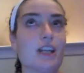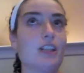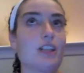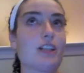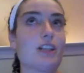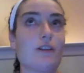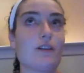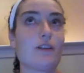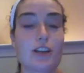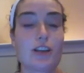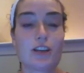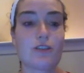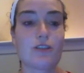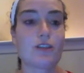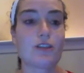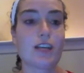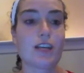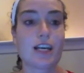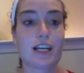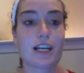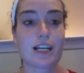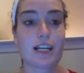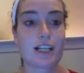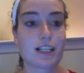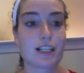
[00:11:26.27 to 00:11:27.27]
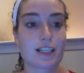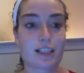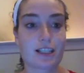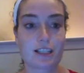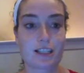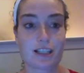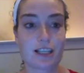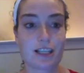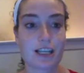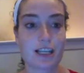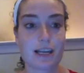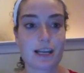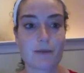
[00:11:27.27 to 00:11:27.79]
So if they do that and it's
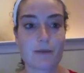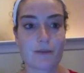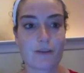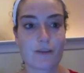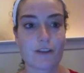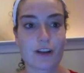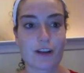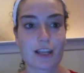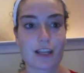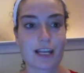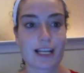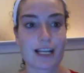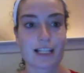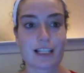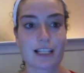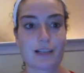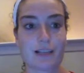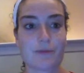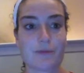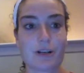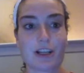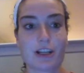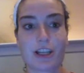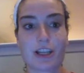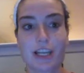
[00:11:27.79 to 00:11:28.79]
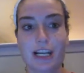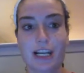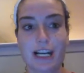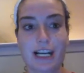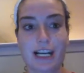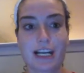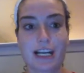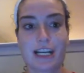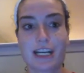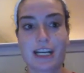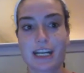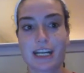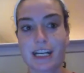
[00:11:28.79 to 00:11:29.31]
the day before the end of the month and
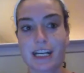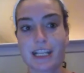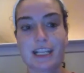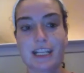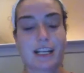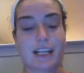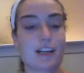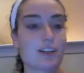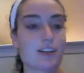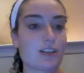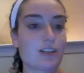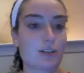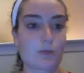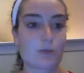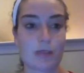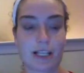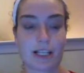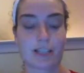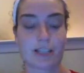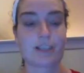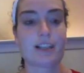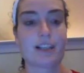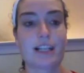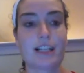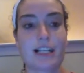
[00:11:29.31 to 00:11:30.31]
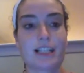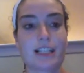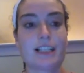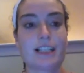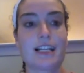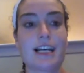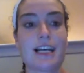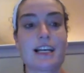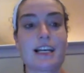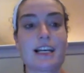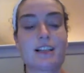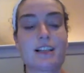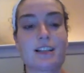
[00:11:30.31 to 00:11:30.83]
I need it, then I'll just wait till the next
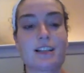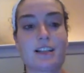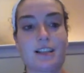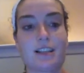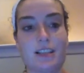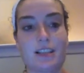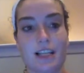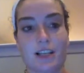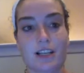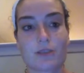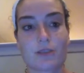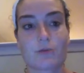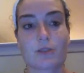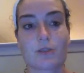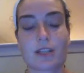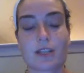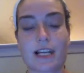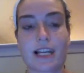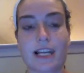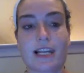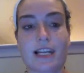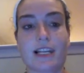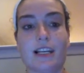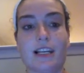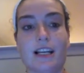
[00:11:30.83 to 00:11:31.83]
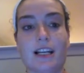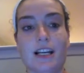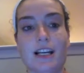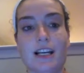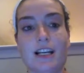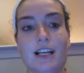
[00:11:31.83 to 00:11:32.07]
day because the sales will stay.